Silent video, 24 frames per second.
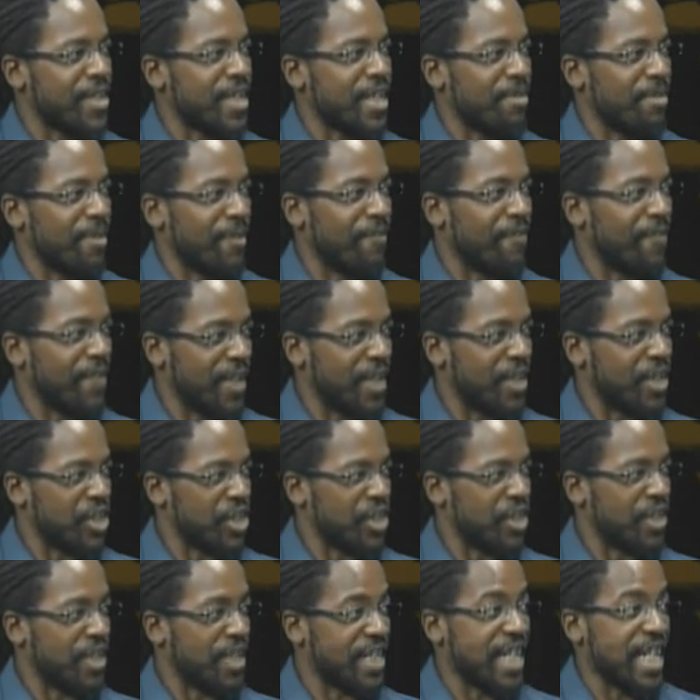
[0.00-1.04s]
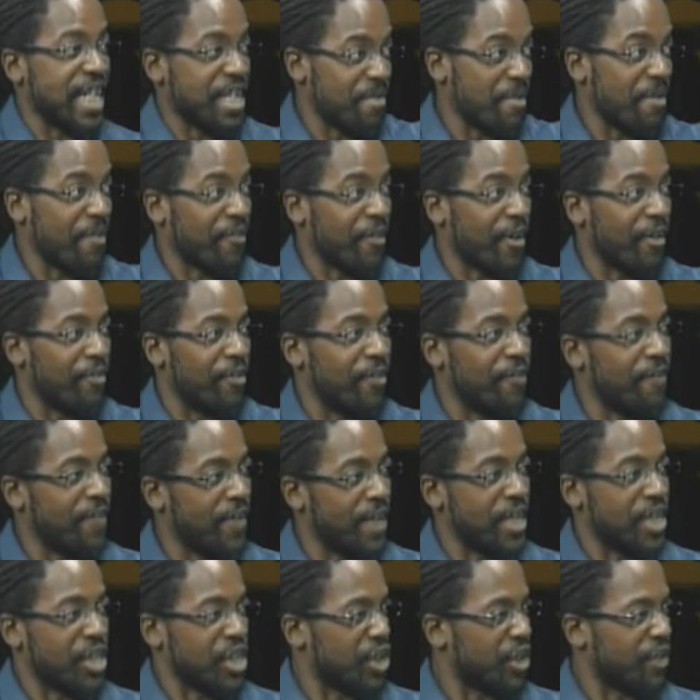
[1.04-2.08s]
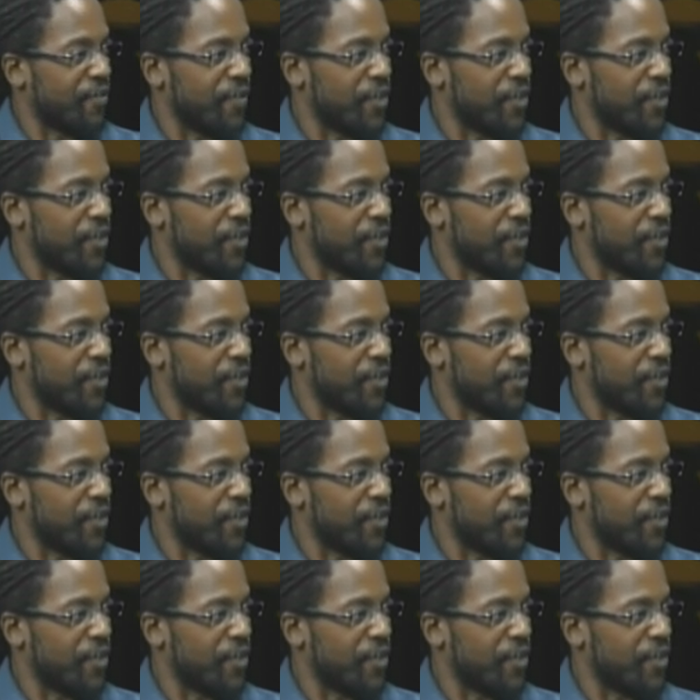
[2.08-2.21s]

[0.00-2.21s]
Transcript: seem to finish. It takes me forever to finish the first